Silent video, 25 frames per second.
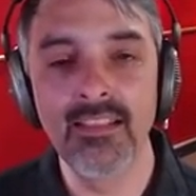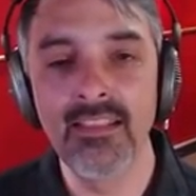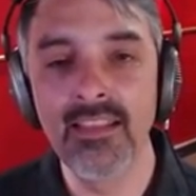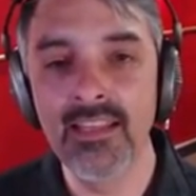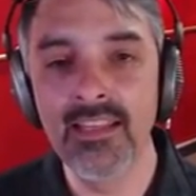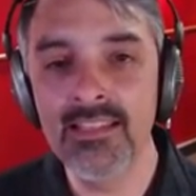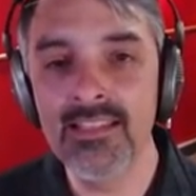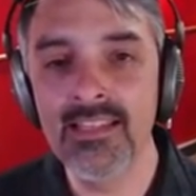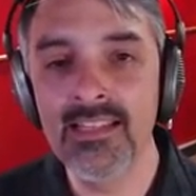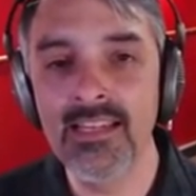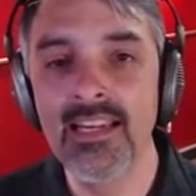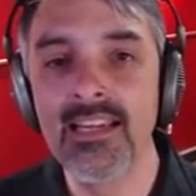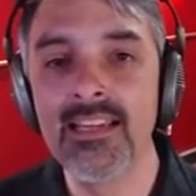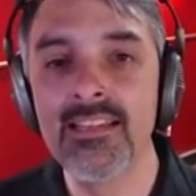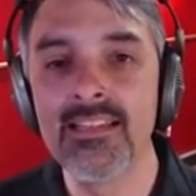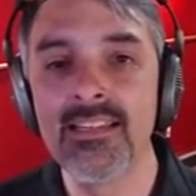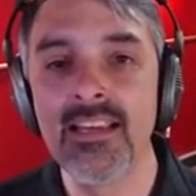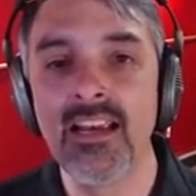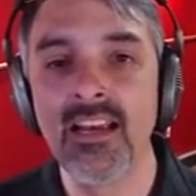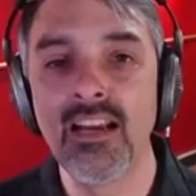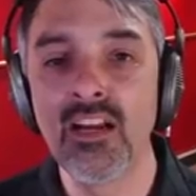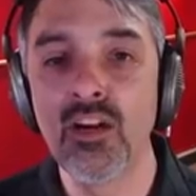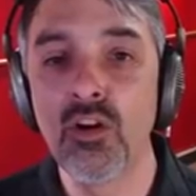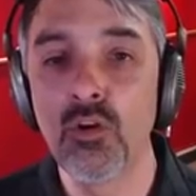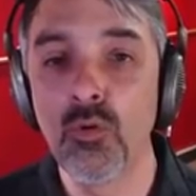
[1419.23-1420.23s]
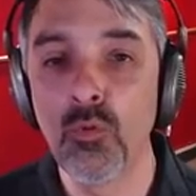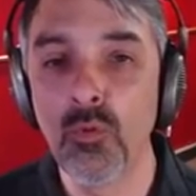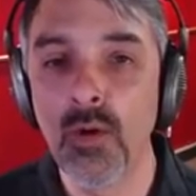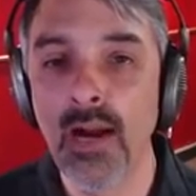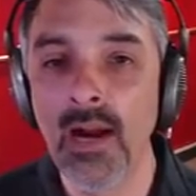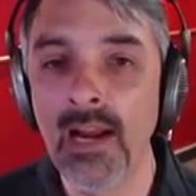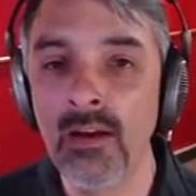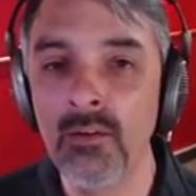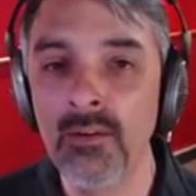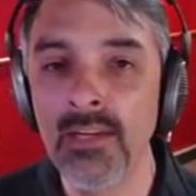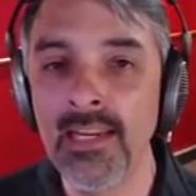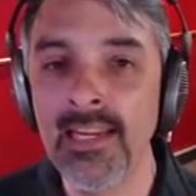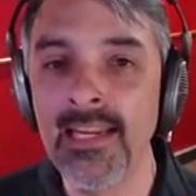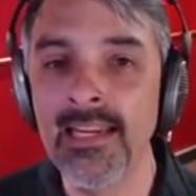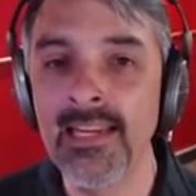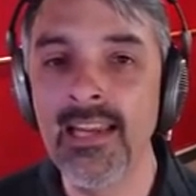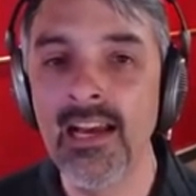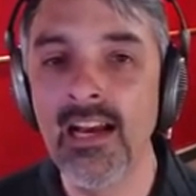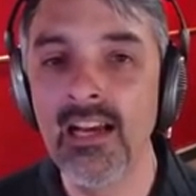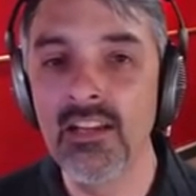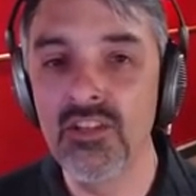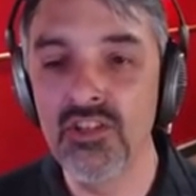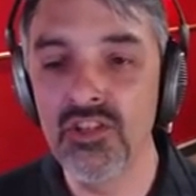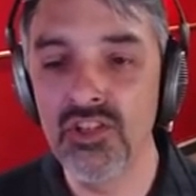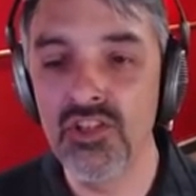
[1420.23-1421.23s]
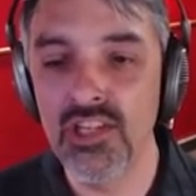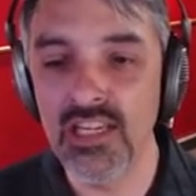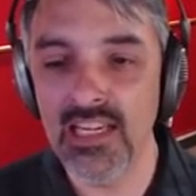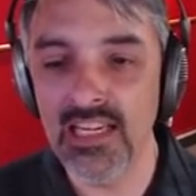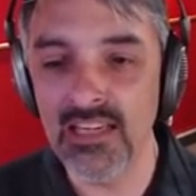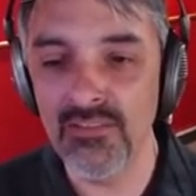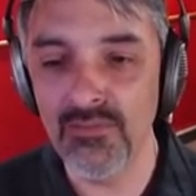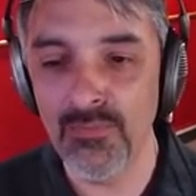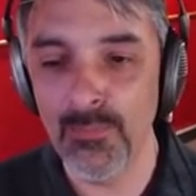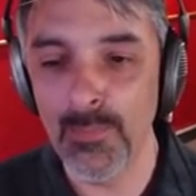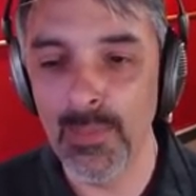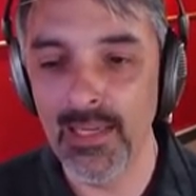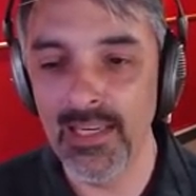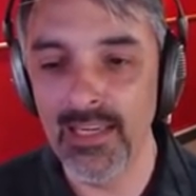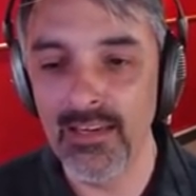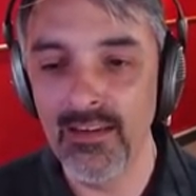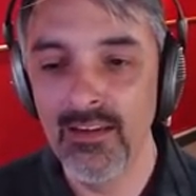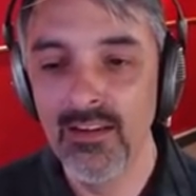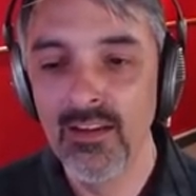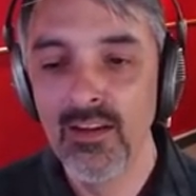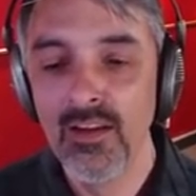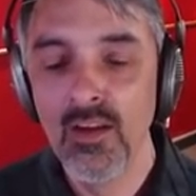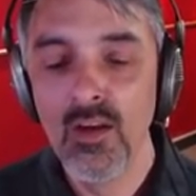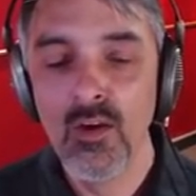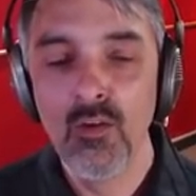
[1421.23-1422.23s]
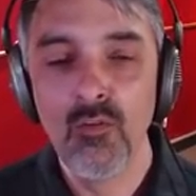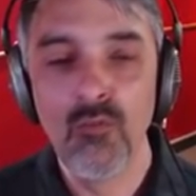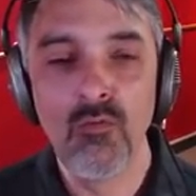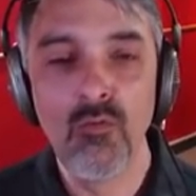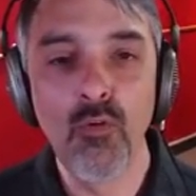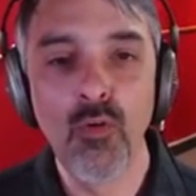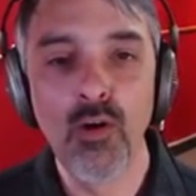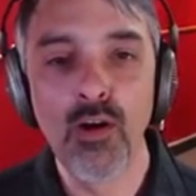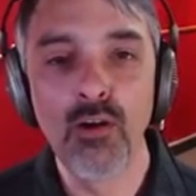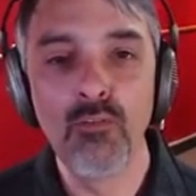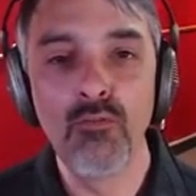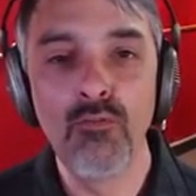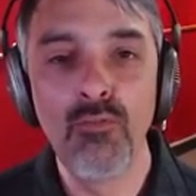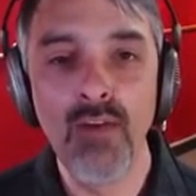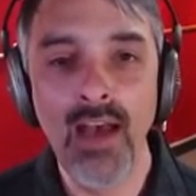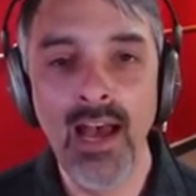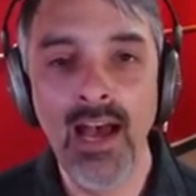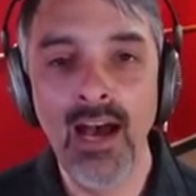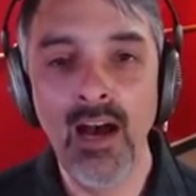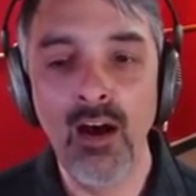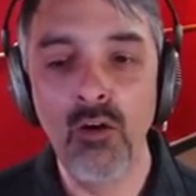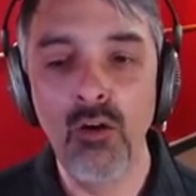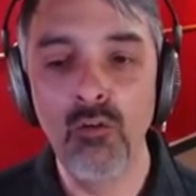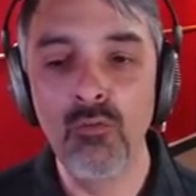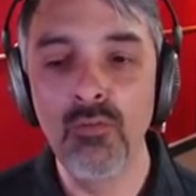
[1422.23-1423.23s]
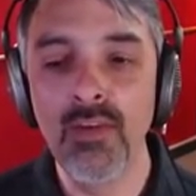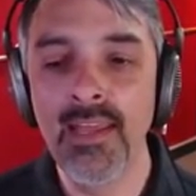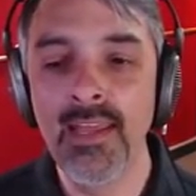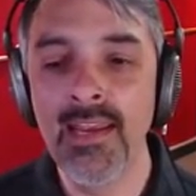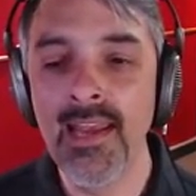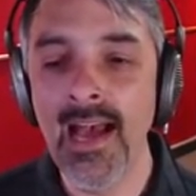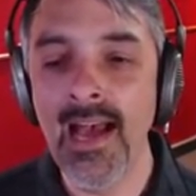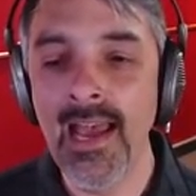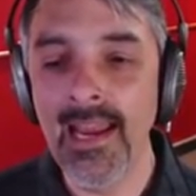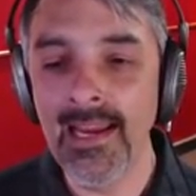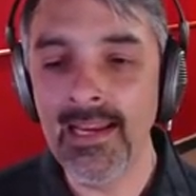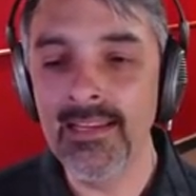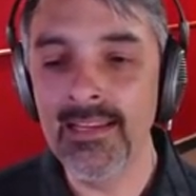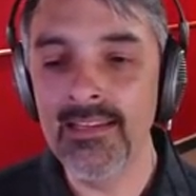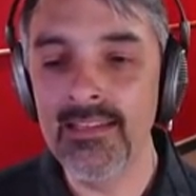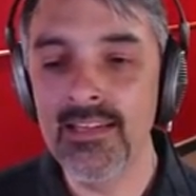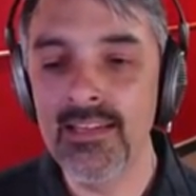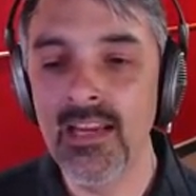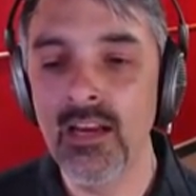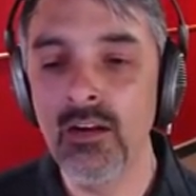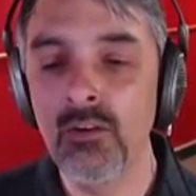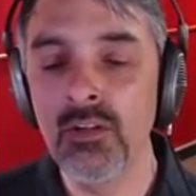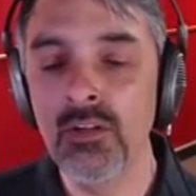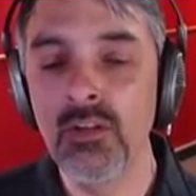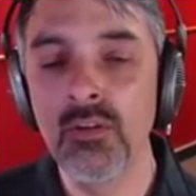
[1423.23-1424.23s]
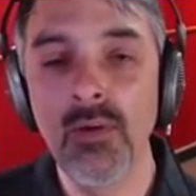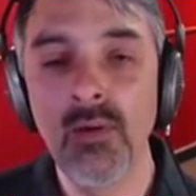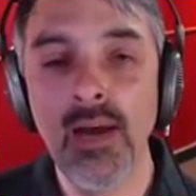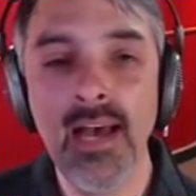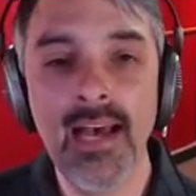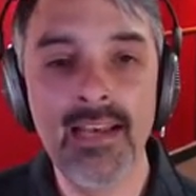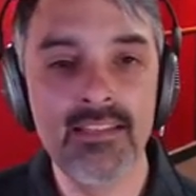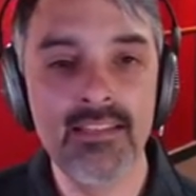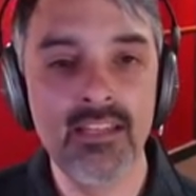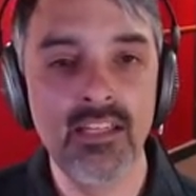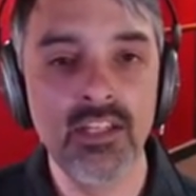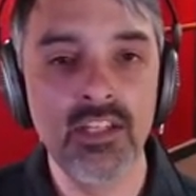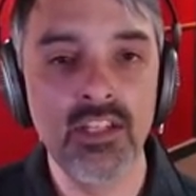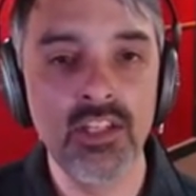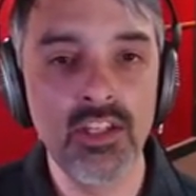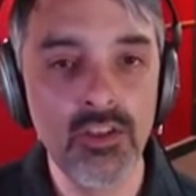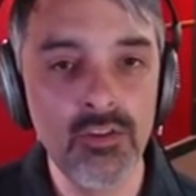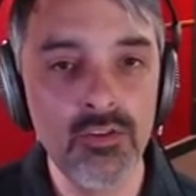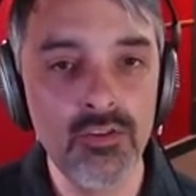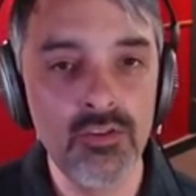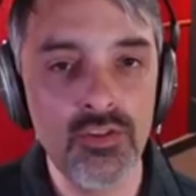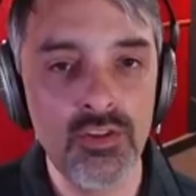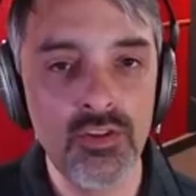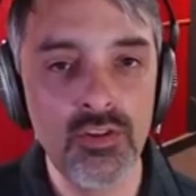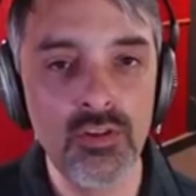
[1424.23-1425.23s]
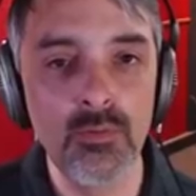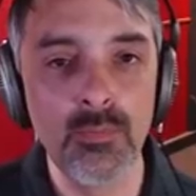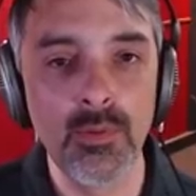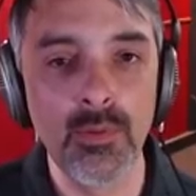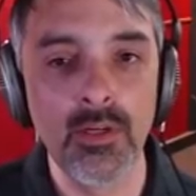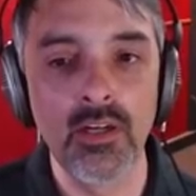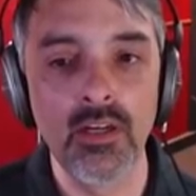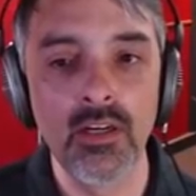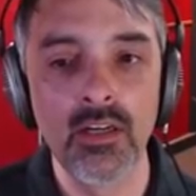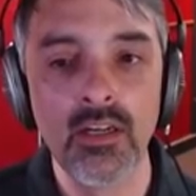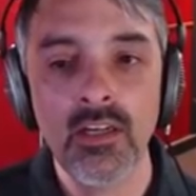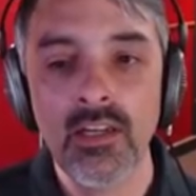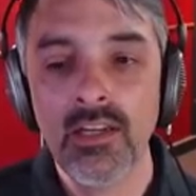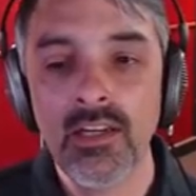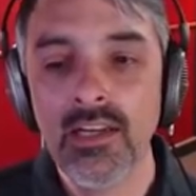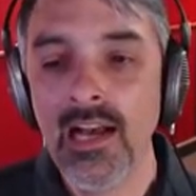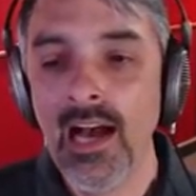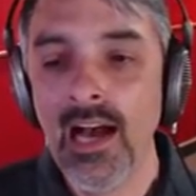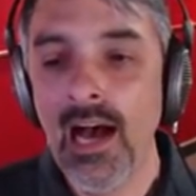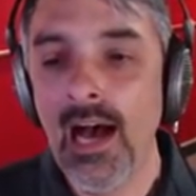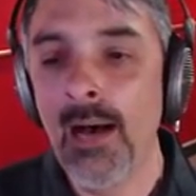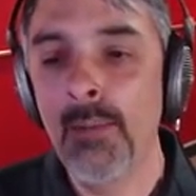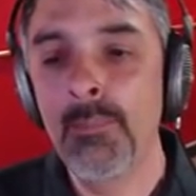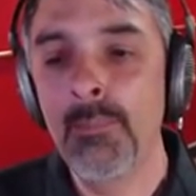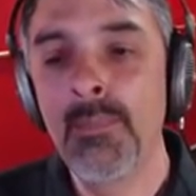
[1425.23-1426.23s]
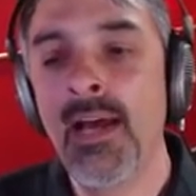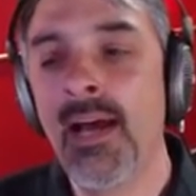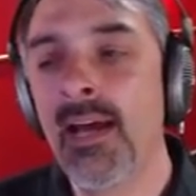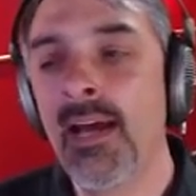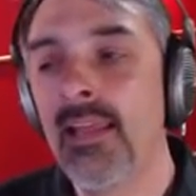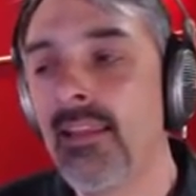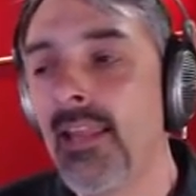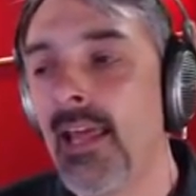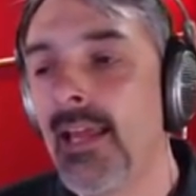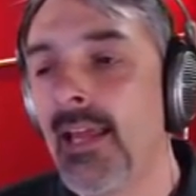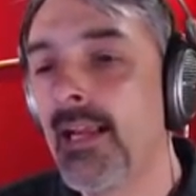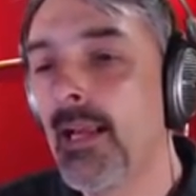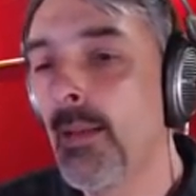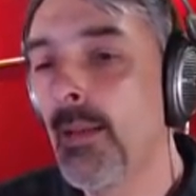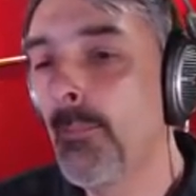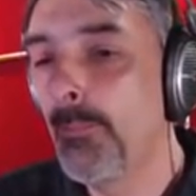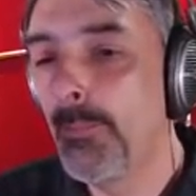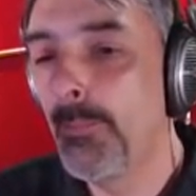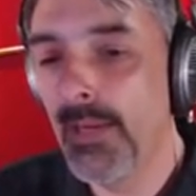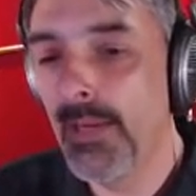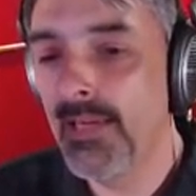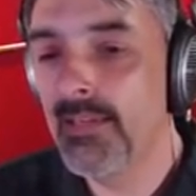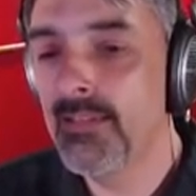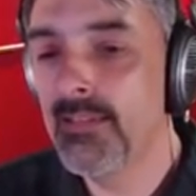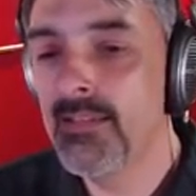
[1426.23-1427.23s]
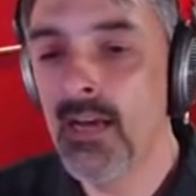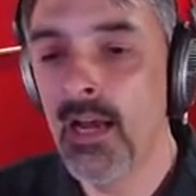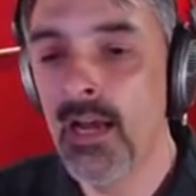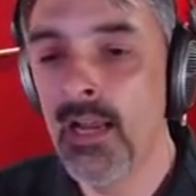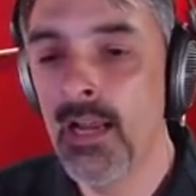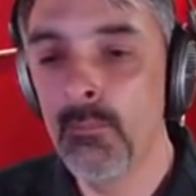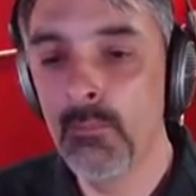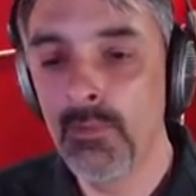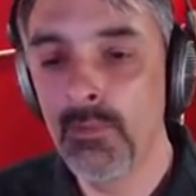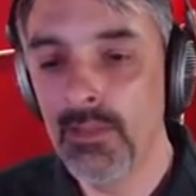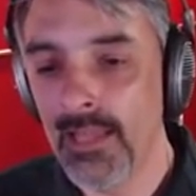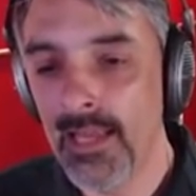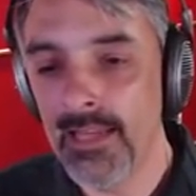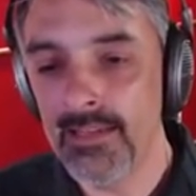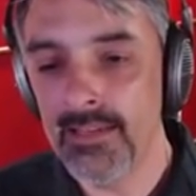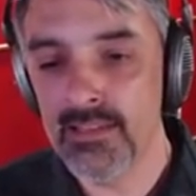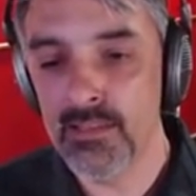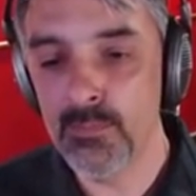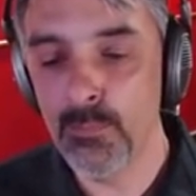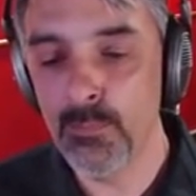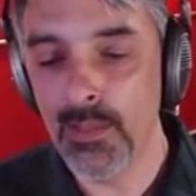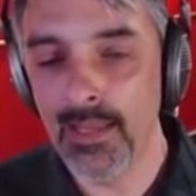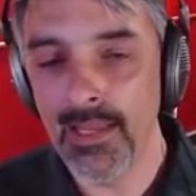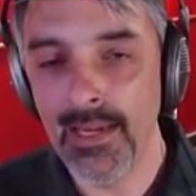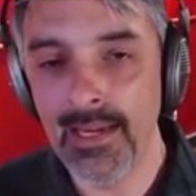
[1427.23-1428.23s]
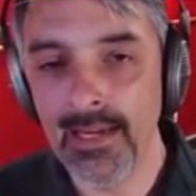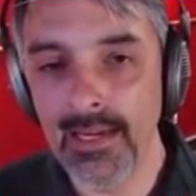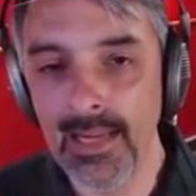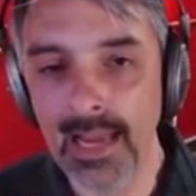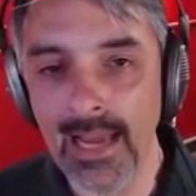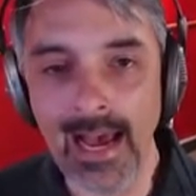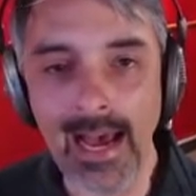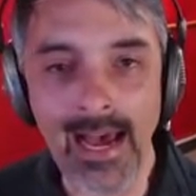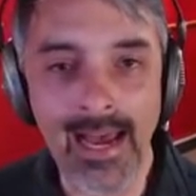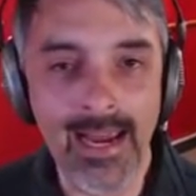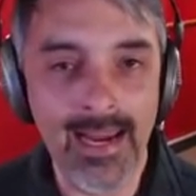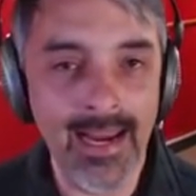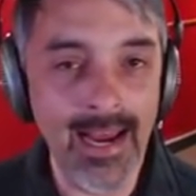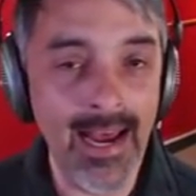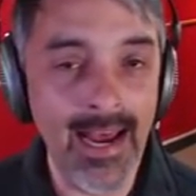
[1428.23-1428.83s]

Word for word: This is a crowning achievement for Valve, and I can tell you, as a YouTuber, I'm not like a big time Let's Play guy.